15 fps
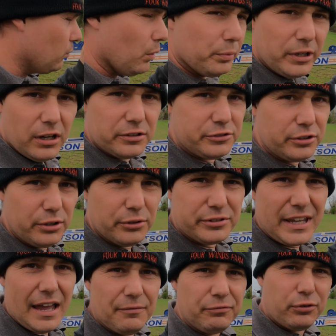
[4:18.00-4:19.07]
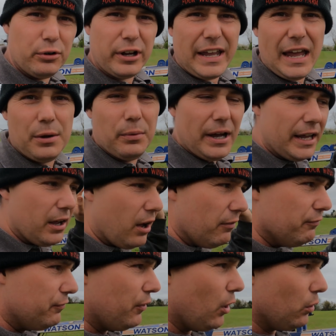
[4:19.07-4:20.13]
what we like to do is get them through a gateway,
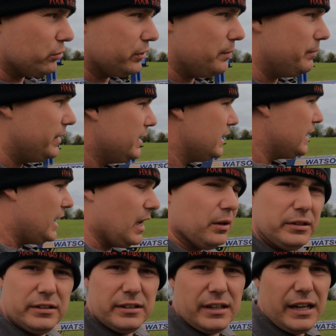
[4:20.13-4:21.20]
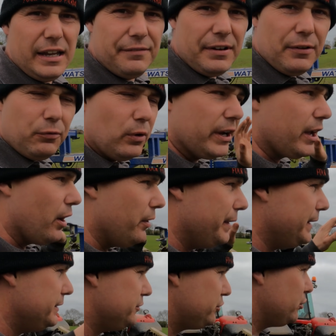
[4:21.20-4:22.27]
unfold them, and even if we're
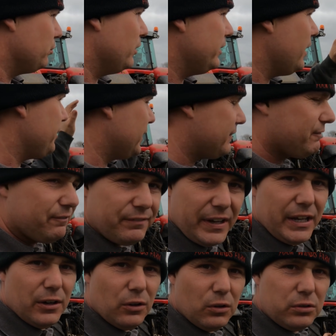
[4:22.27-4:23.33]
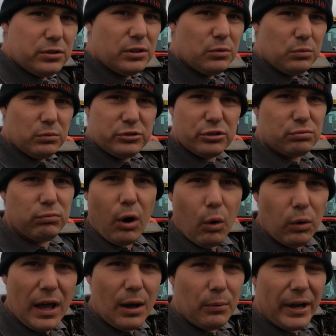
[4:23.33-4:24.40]
going to another field, just
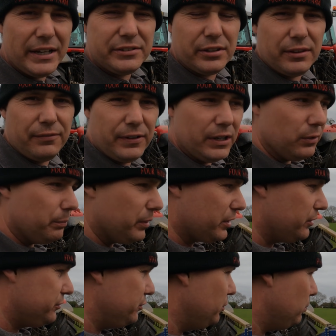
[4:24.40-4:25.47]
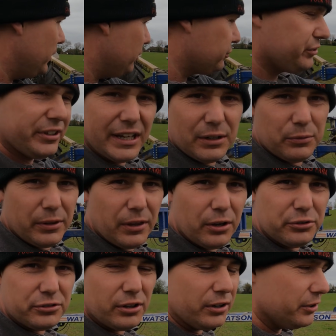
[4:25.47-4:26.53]
roll our way to the field, because you will sink with
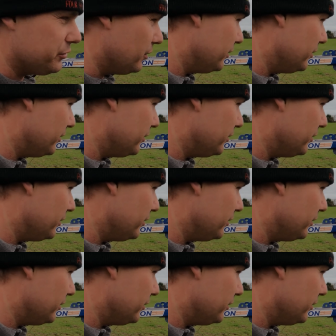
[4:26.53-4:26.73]
those tyres.